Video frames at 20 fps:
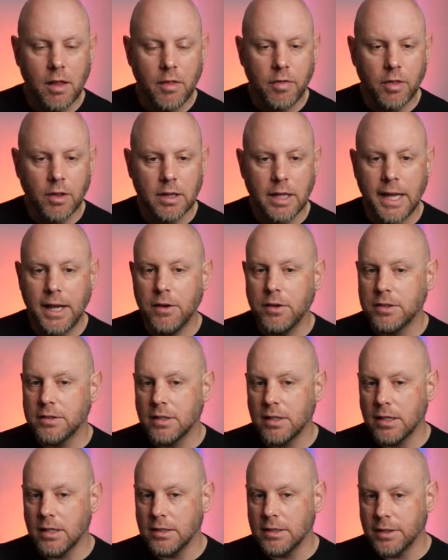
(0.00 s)
The layout is a
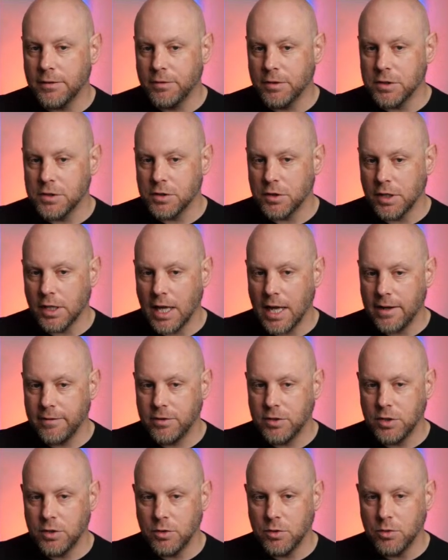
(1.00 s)
little different, so you'll have
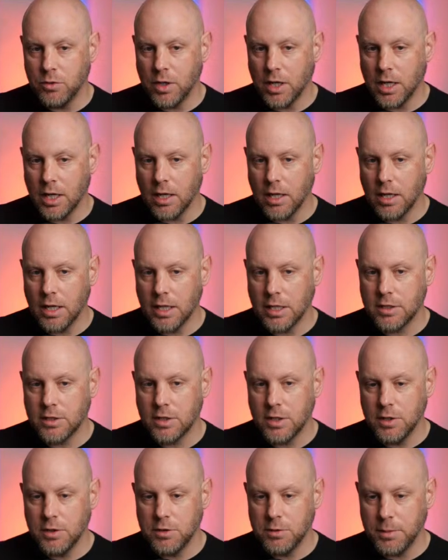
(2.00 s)
to
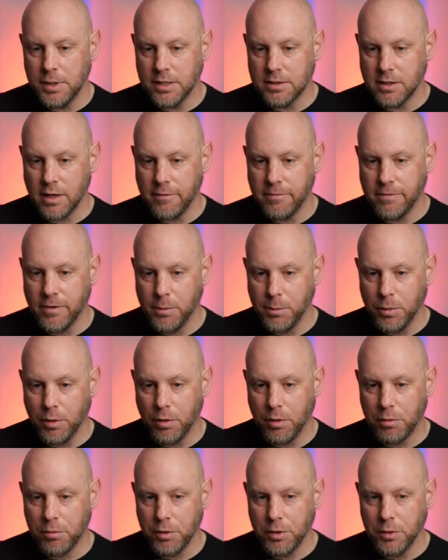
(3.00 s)
excuse me as I fumble
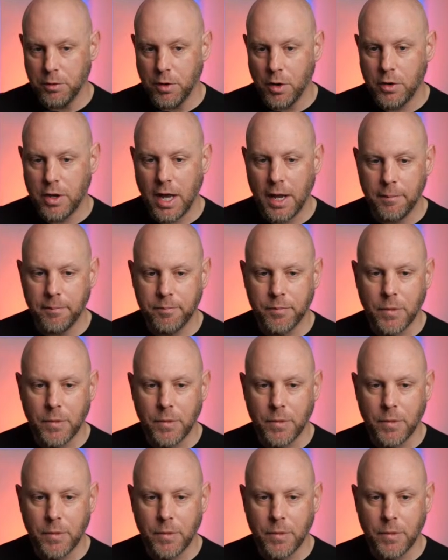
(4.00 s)
through. Okay.